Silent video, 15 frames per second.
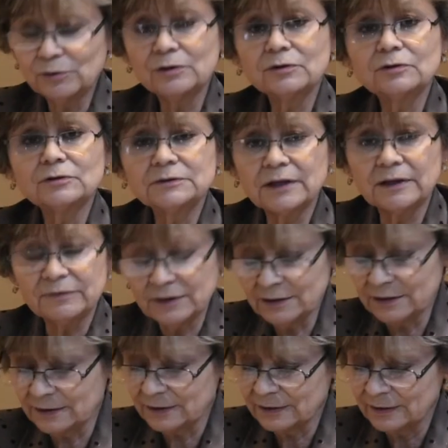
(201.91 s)
So
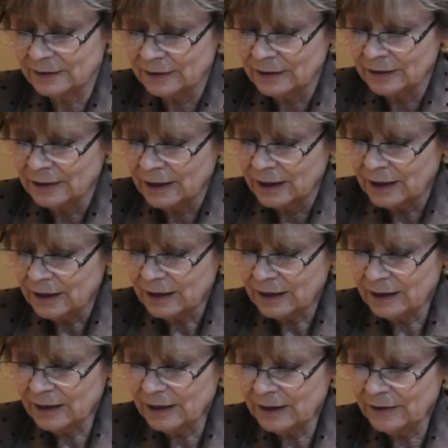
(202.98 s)
the king
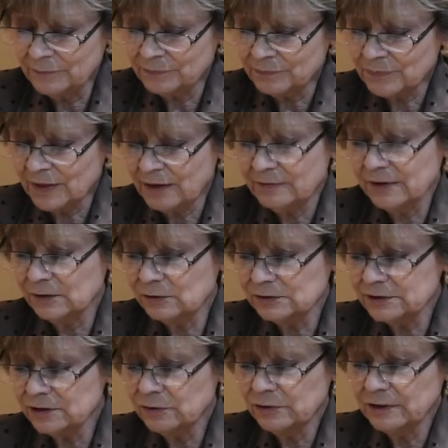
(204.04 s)
Amon from the
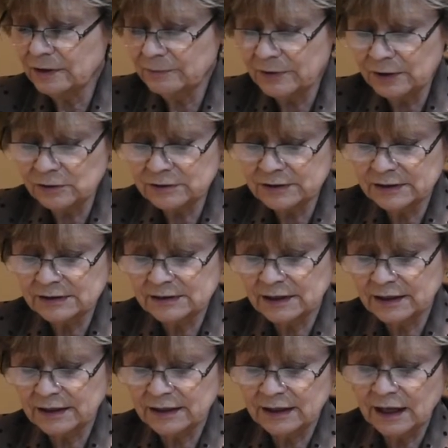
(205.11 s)
Ammonites
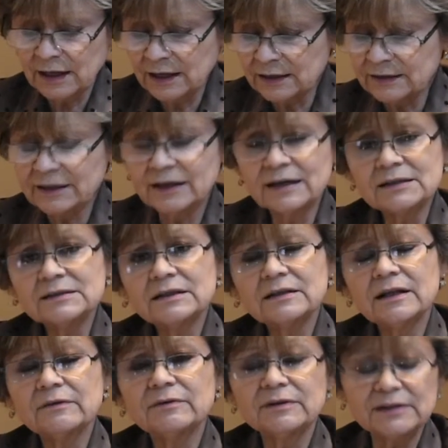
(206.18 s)
did favor
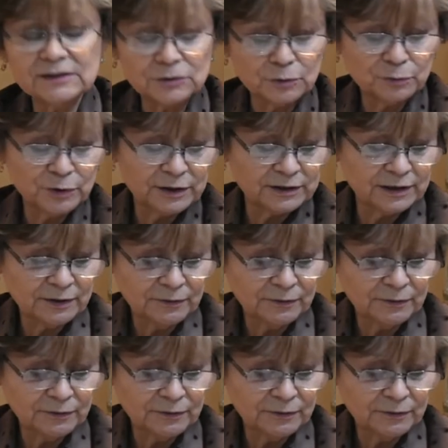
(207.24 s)
with David.